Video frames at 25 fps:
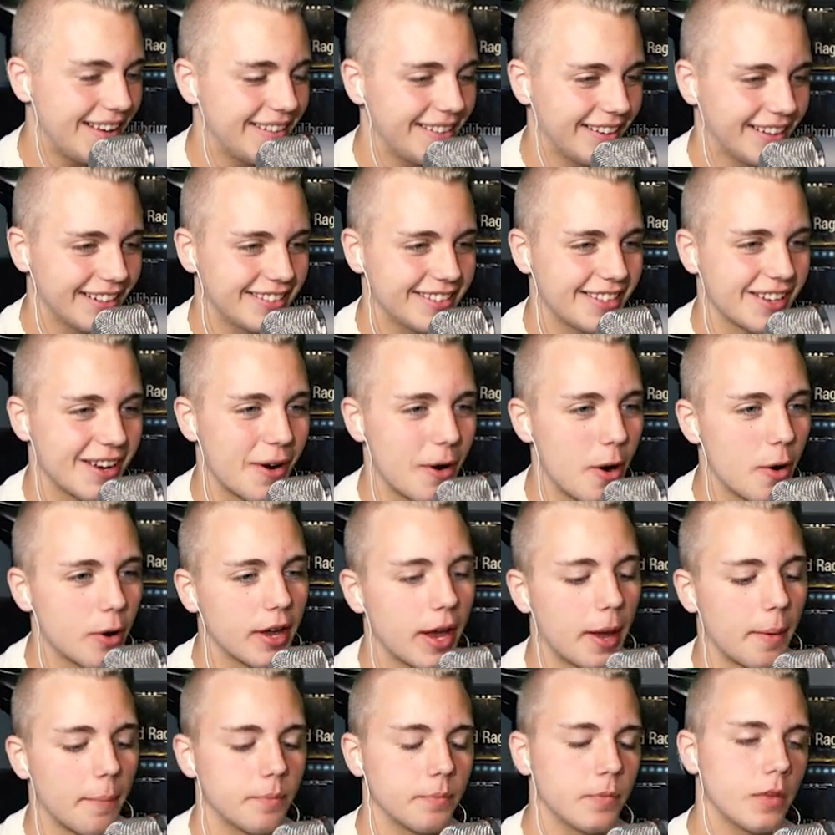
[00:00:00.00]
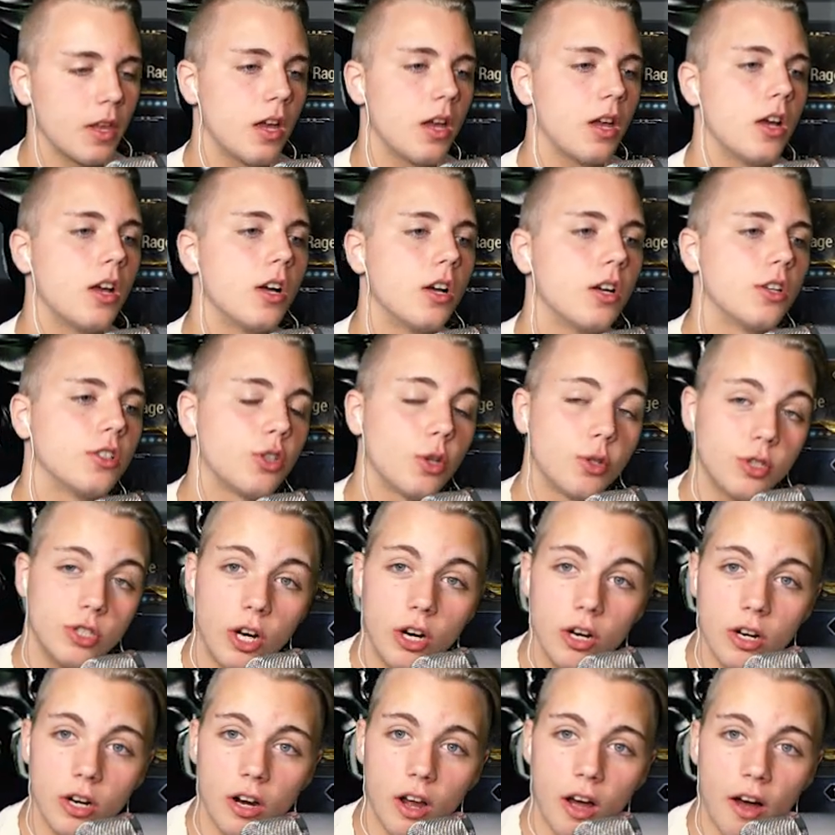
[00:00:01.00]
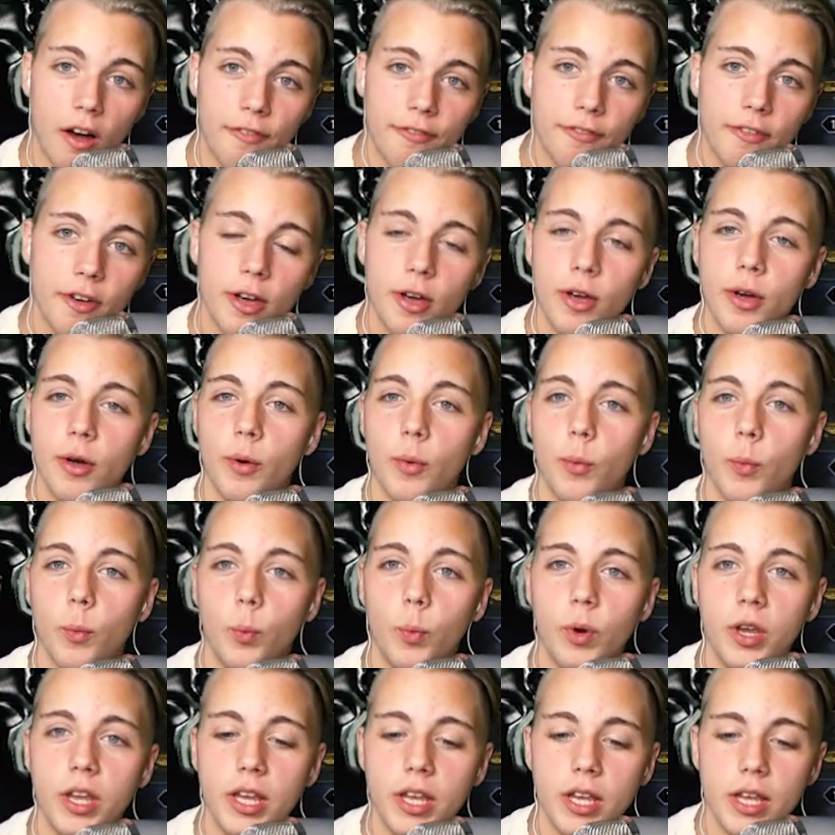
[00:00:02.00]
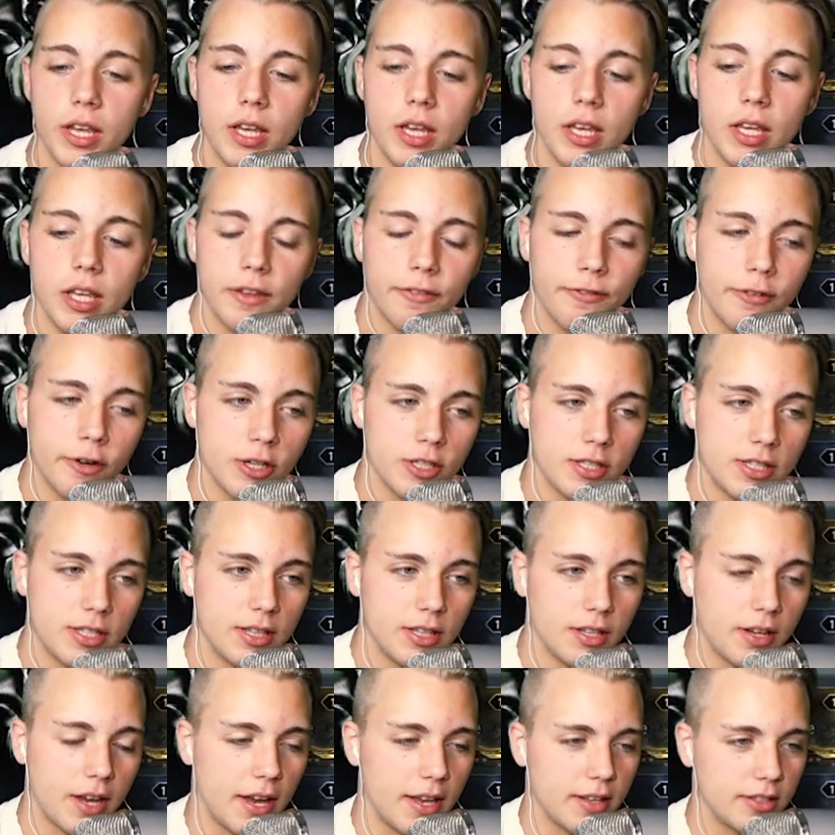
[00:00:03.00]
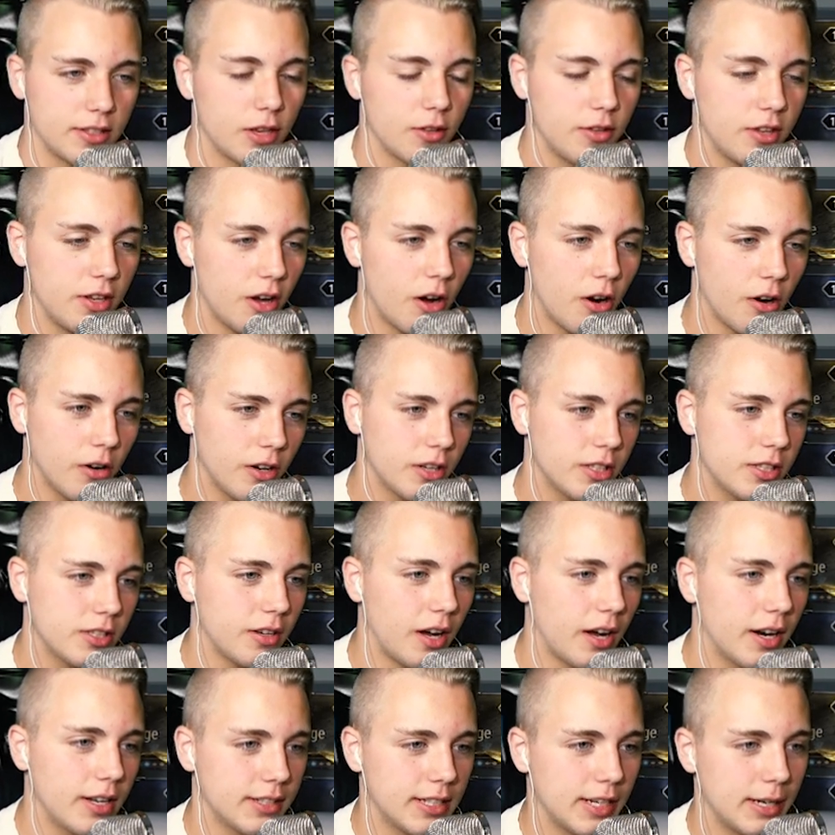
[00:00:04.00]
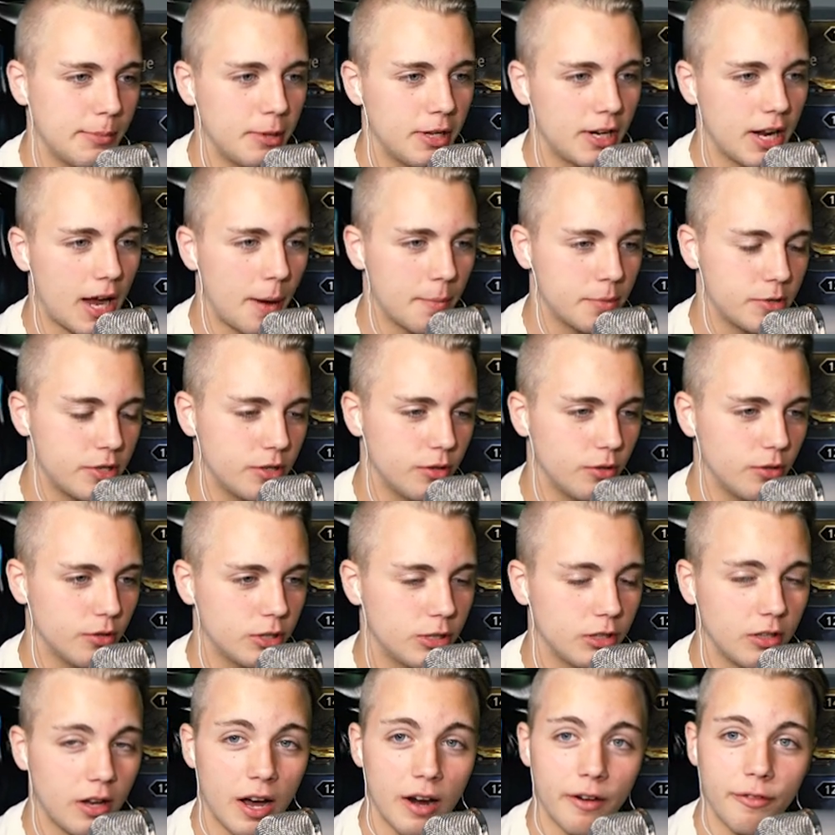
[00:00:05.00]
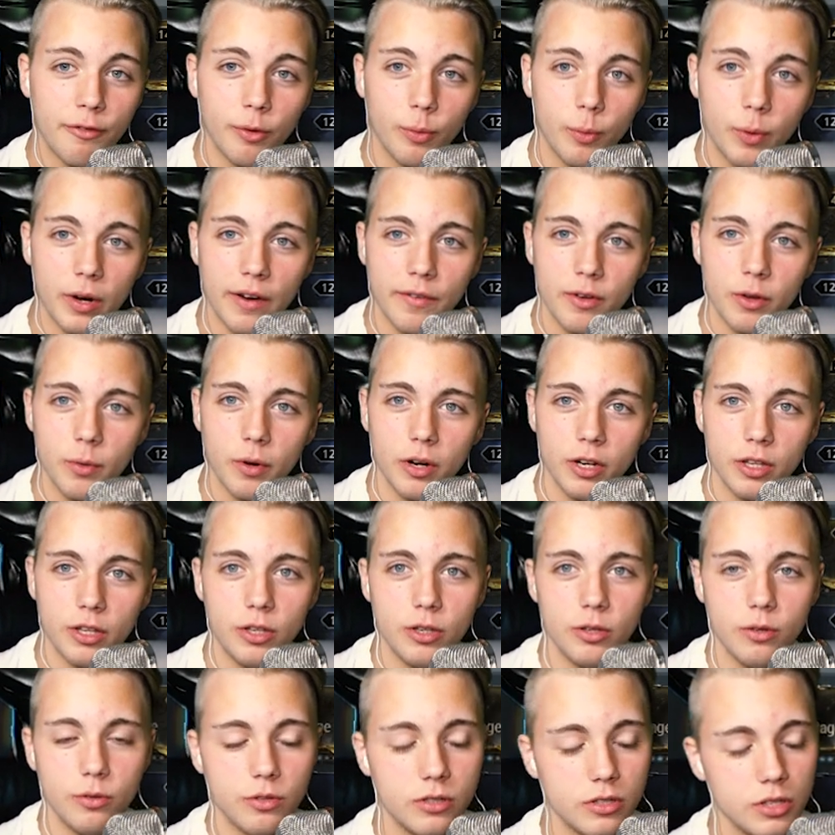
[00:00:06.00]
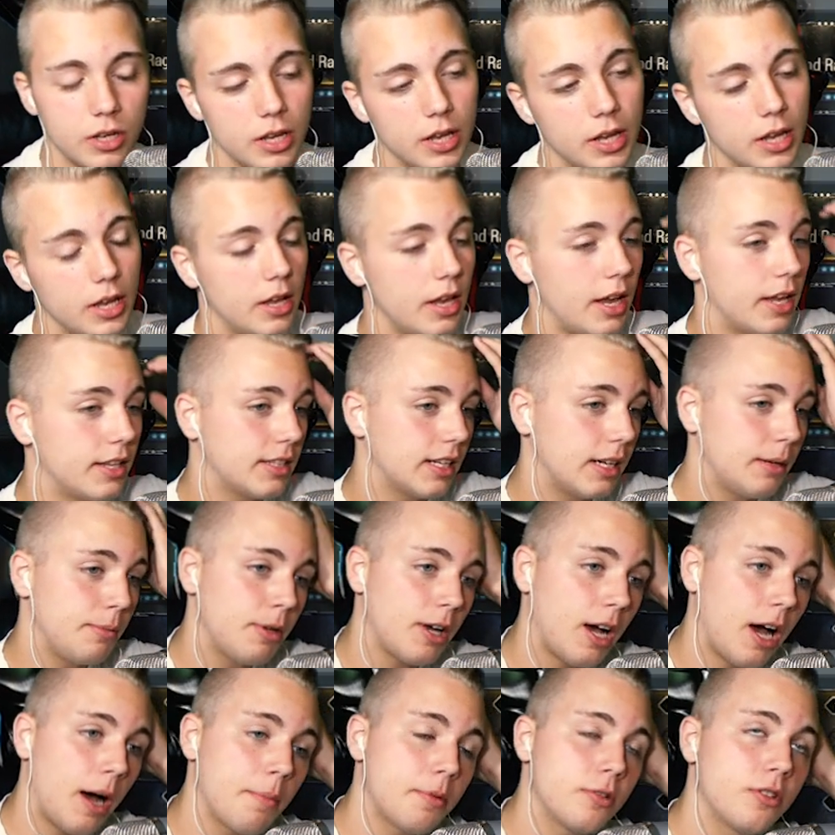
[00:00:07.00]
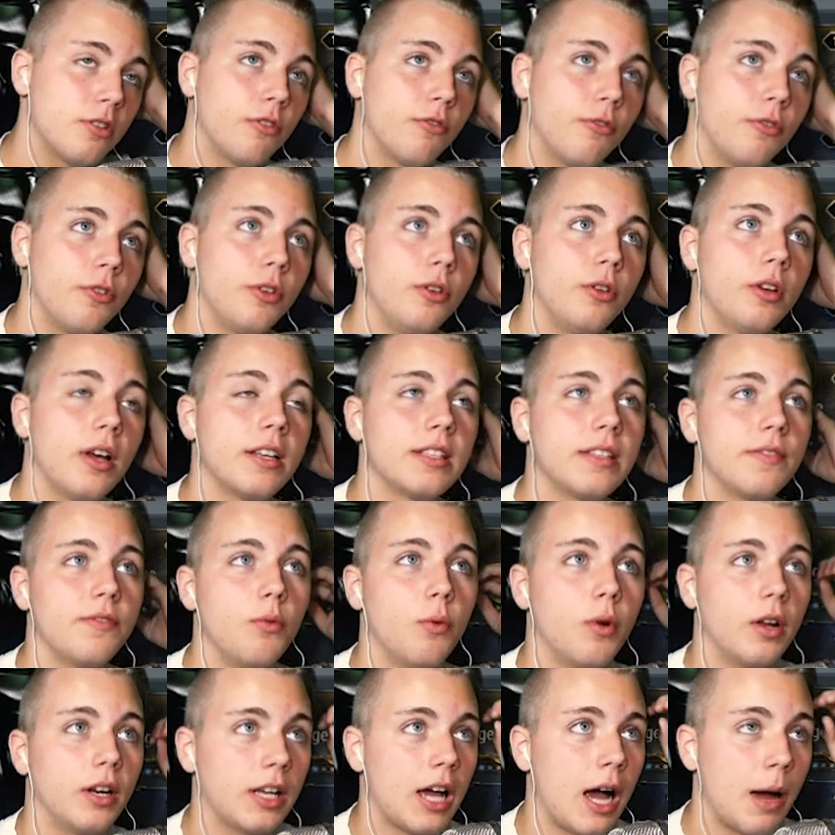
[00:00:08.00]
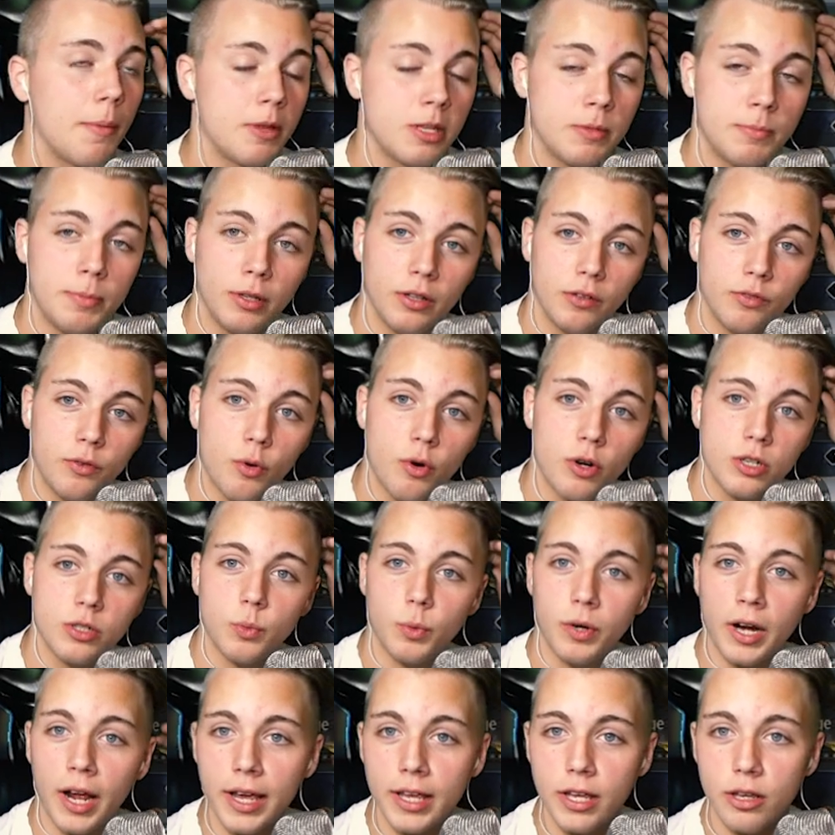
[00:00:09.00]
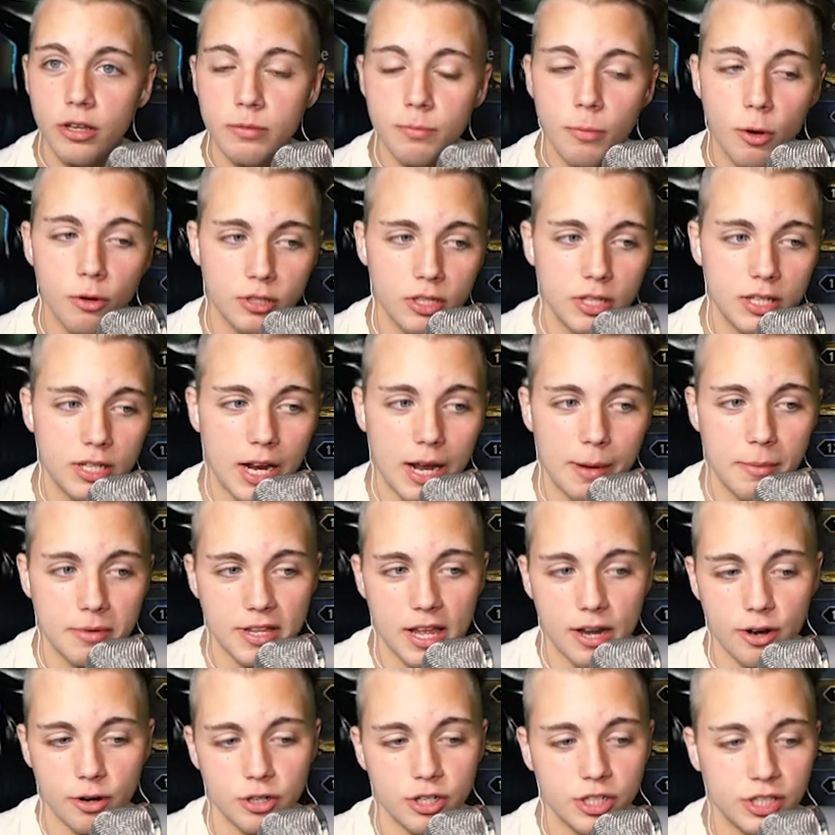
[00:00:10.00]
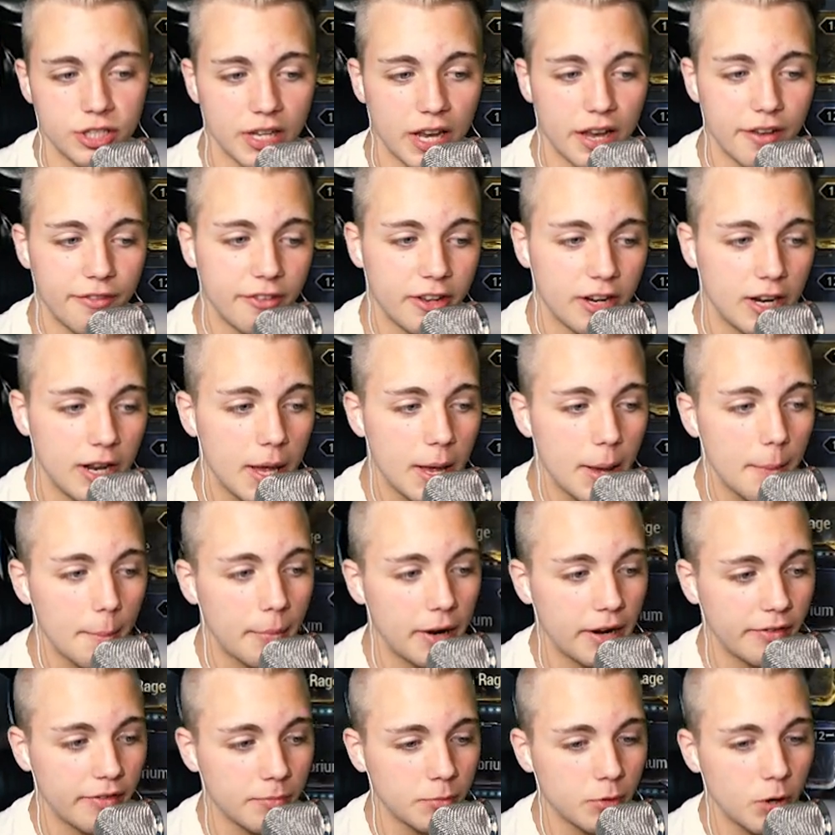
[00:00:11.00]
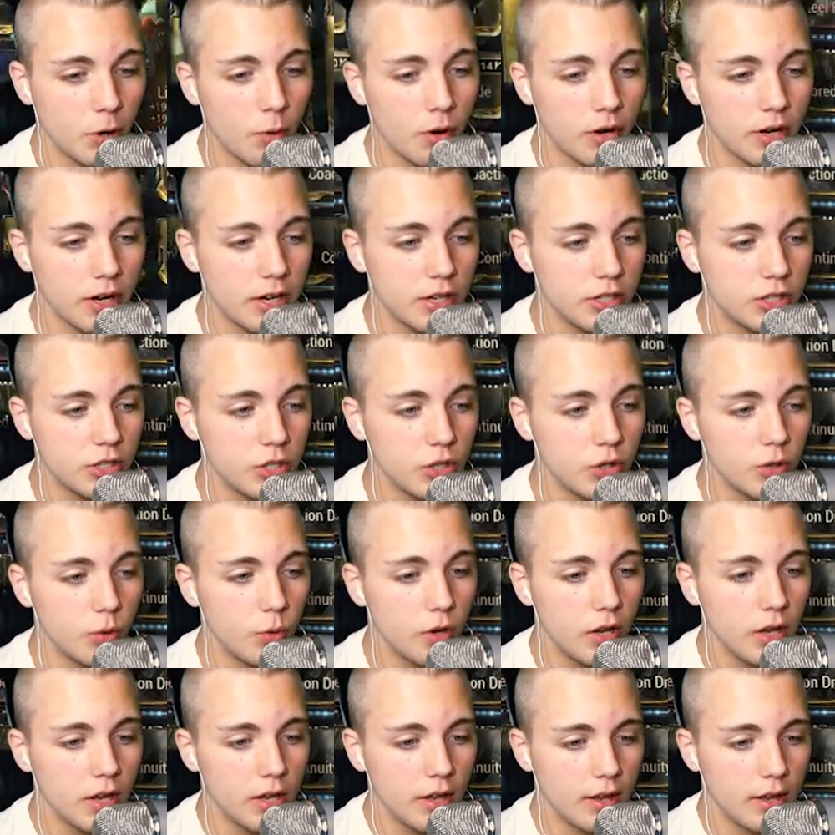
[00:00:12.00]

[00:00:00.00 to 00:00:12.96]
Let's go. Okay. So, starting off, so the aura slot is going to be an optional slot for whatever you want to use. It's going to be optional for you guys if you want to copy this build, of course. What I use most of the time is Energy Siphon, but if I'm going into,